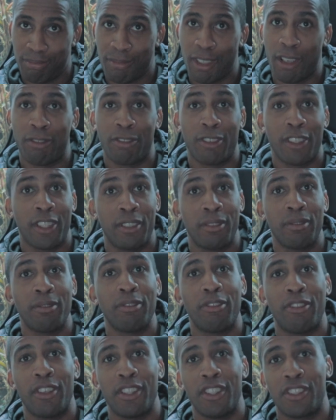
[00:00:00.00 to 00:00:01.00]
my friend,
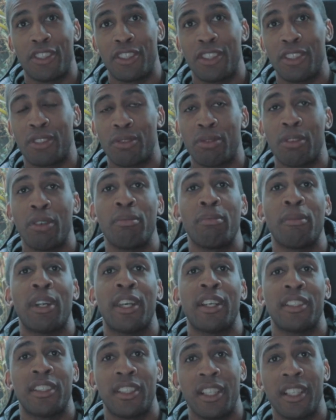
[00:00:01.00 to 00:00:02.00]
finishes with
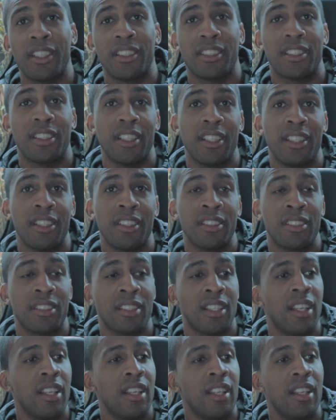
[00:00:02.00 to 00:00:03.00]
my tank
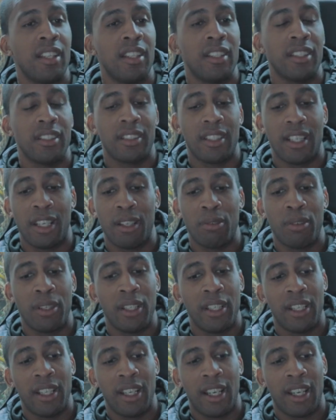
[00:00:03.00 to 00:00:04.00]
stands. That
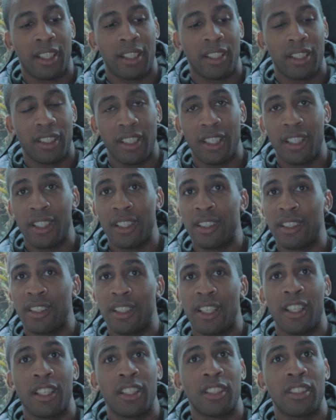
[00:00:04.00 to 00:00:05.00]
way I can get
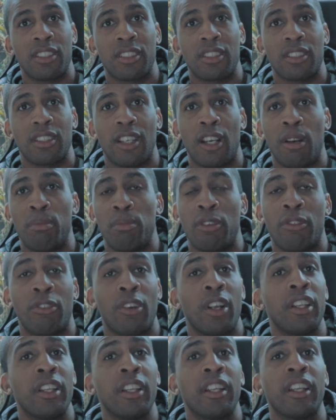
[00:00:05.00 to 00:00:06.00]
things up and
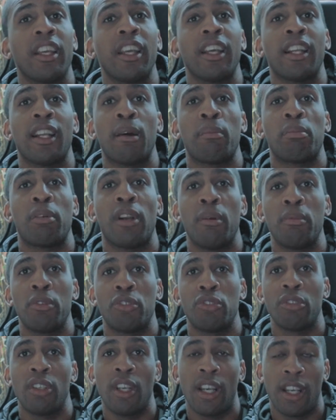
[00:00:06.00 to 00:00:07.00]
running, and I
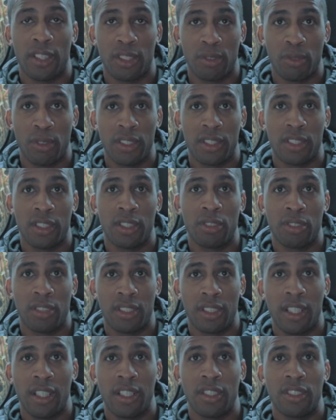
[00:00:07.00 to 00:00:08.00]
promise you guys, once those
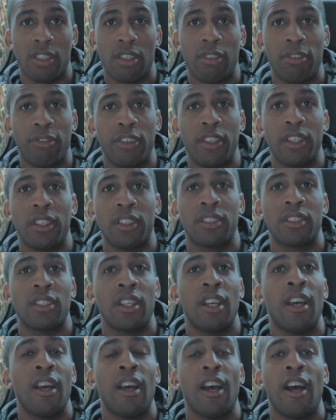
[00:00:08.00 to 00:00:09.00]
stands are fixed,
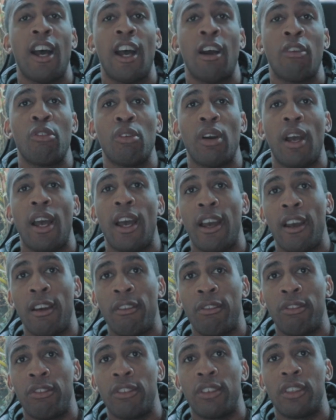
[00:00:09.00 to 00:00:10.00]
I will
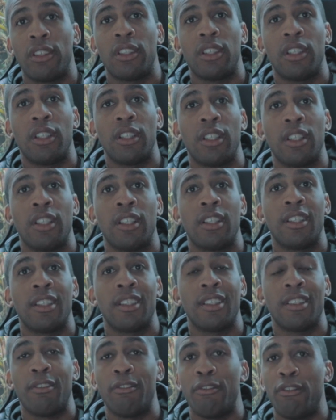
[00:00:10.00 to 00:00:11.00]
have
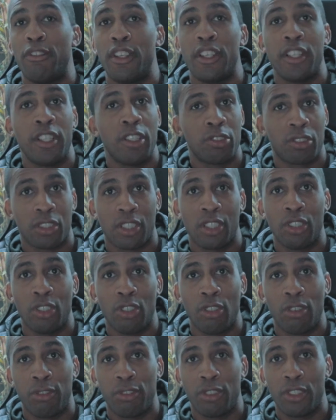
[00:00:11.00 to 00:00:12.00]
videos
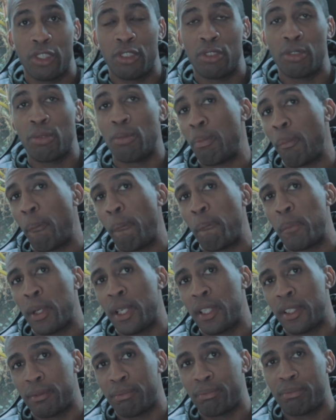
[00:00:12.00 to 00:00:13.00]
galore for you.
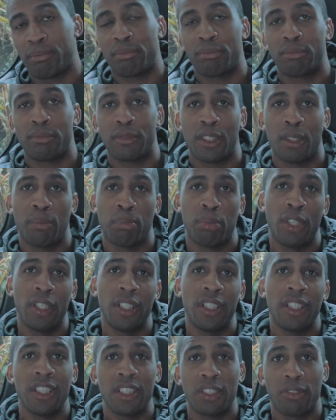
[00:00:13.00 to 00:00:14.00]
But the
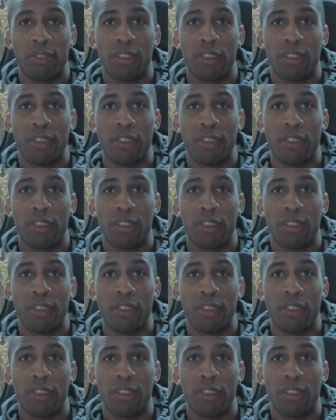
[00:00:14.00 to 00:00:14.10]
point of this